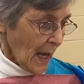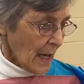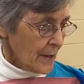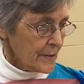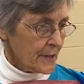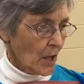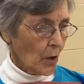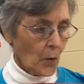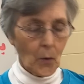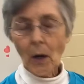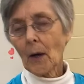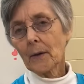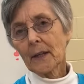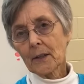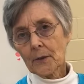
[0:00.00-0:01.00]
So
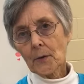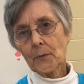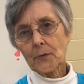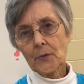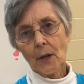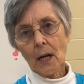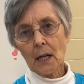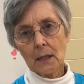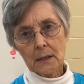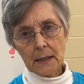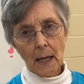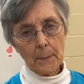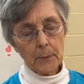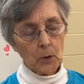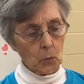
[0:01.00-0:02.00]
there's a
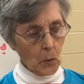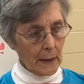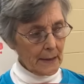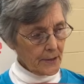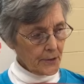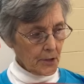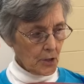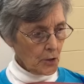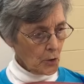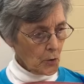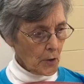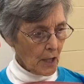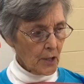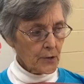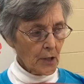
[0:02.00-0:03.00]
couple of ways to do
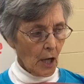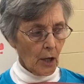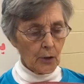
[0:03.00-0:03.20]
this.